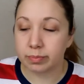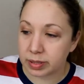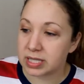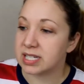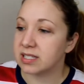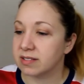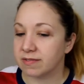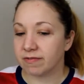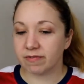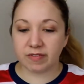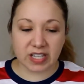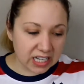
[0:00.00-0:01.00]
please,
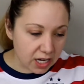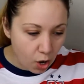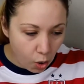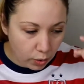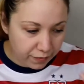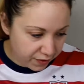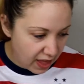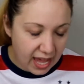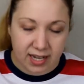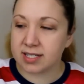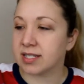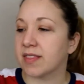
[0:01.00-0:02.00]
video if
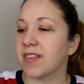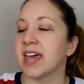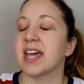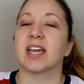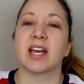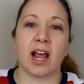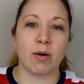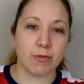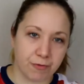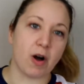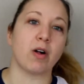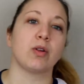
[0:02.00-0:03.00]
that is the thing, and I
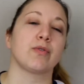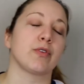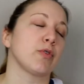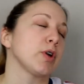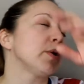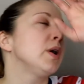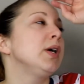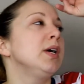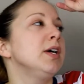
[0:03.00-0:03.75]
will fall over for you.